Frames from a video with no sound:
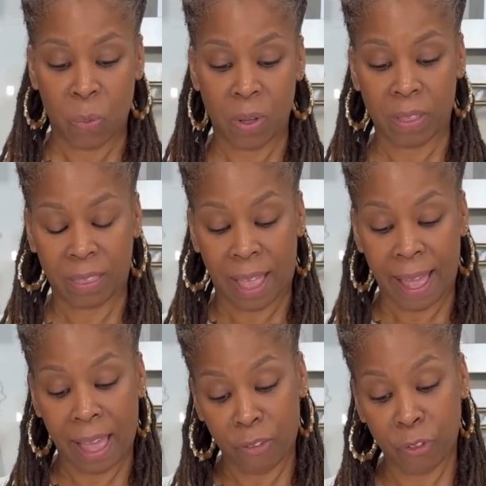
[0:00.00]
with
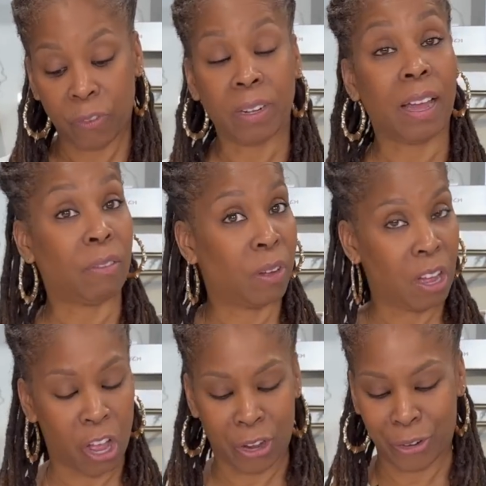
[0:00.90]
half of an
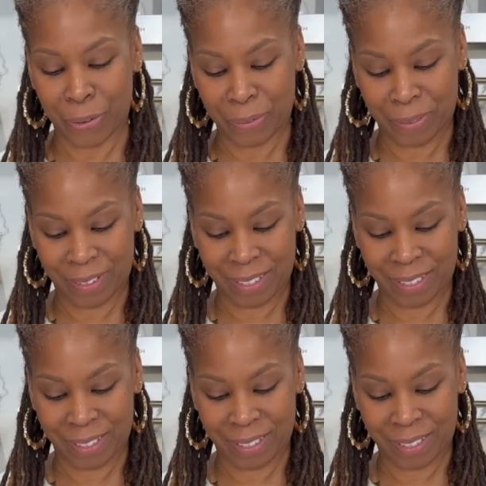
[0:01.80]
avocado.